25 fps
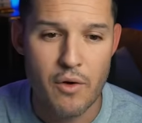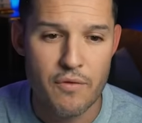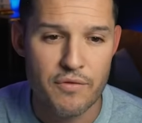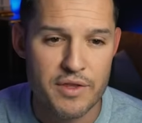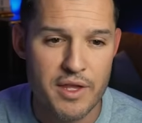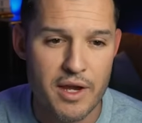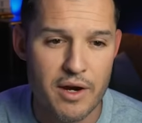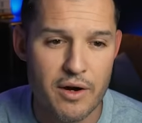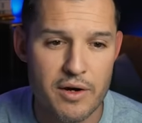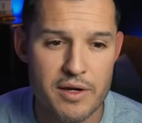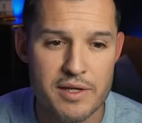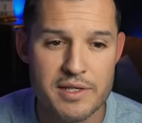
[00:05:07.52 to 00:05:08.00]
over
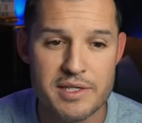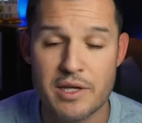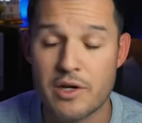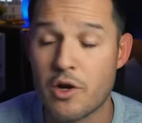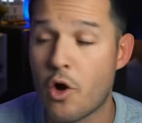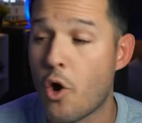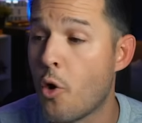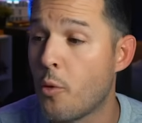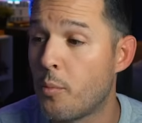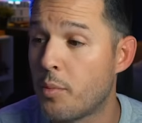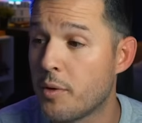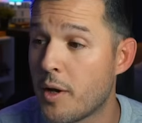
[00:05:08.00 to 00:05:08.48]
there there is going to
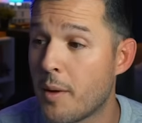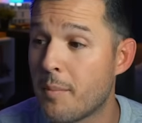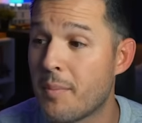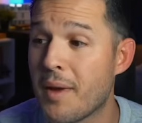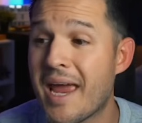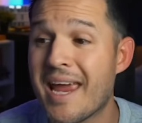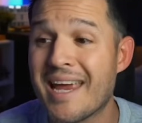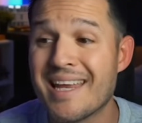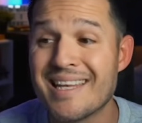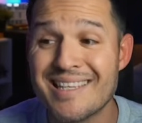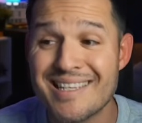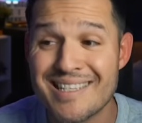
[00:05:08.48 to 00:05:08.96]
open up
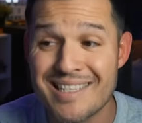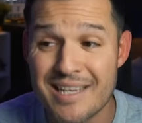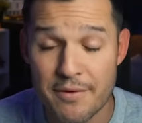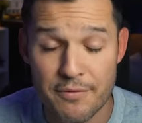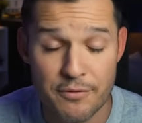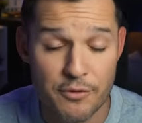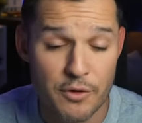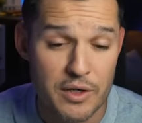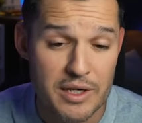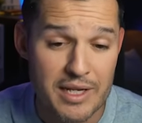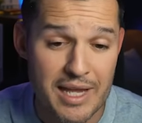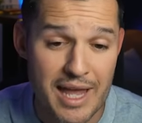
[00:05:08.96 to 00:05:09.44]
a
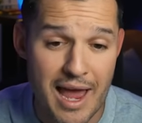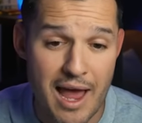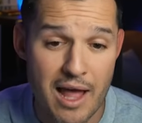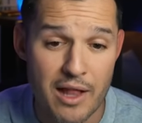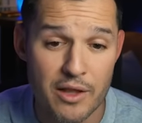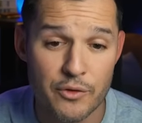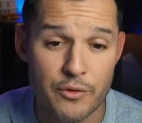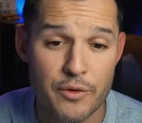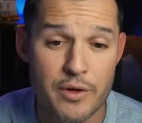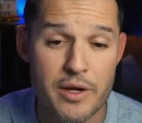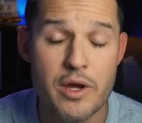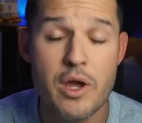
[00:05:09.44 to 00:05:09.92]
different
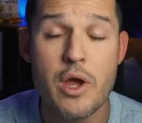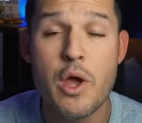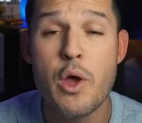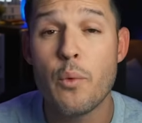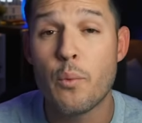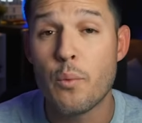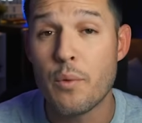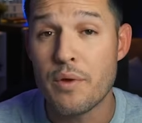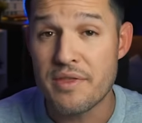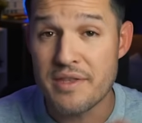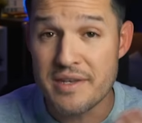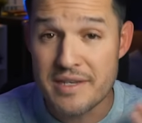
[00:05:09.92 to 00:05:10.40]
gallery
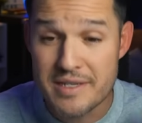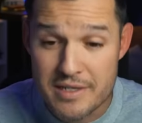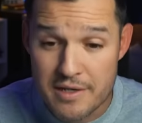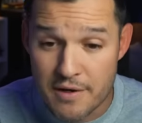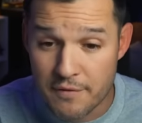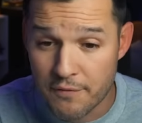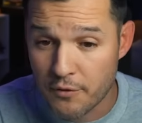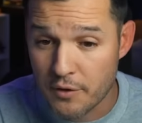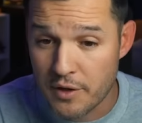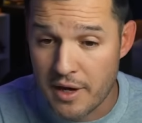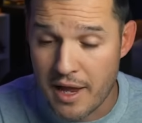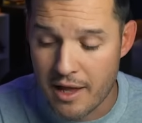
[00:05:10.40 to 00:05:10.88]
with
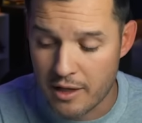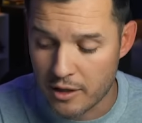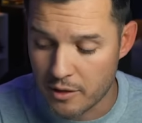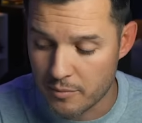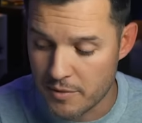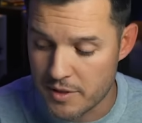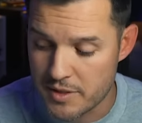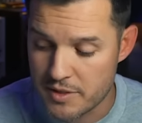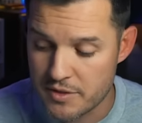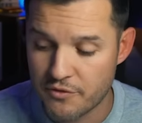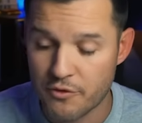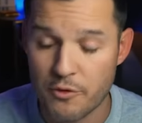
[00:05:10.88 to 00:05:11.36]
different
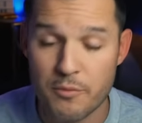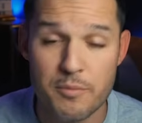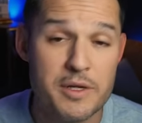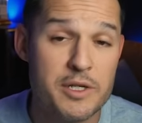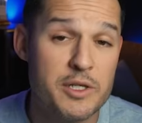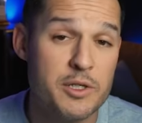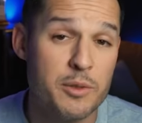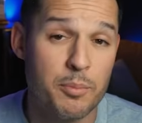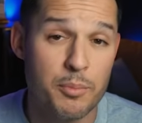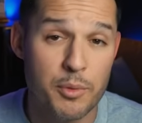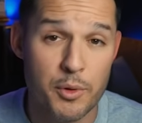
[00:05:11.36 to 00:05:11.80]
elements for me to